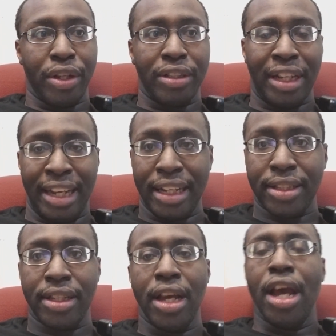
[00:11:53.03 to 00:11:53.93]

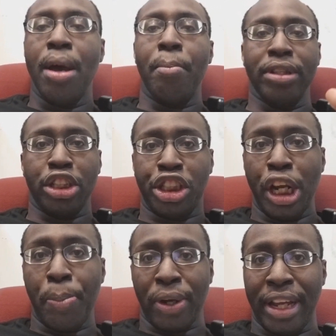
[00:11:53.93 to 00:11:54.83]
kits, but the
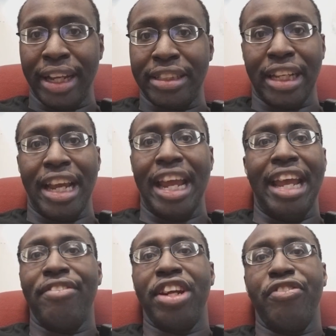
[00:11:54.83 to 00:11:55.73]
cheaper kits,
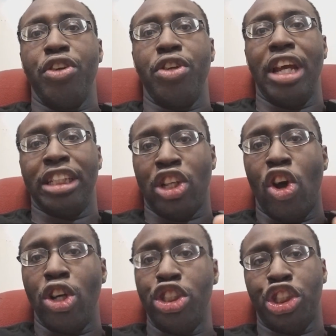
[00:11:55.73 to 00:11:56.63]
even if as
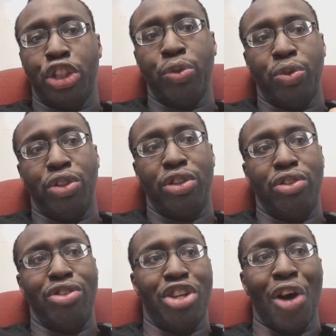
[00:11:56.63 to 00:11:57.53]
long as you
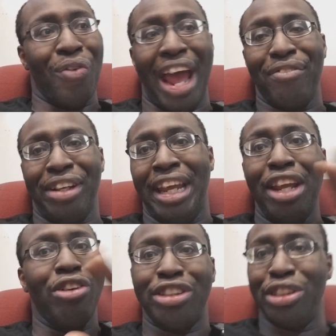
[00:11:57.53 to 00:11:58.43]
don't have the key,
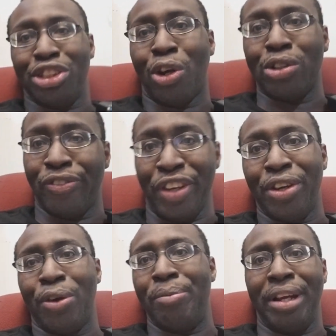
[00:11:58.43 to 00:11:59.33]
you can still start the
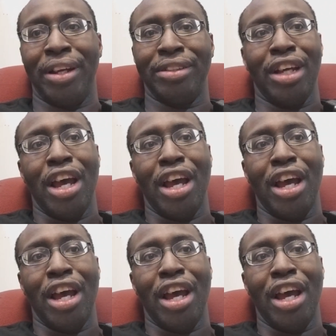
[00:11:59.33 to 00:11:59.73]
vehicle, because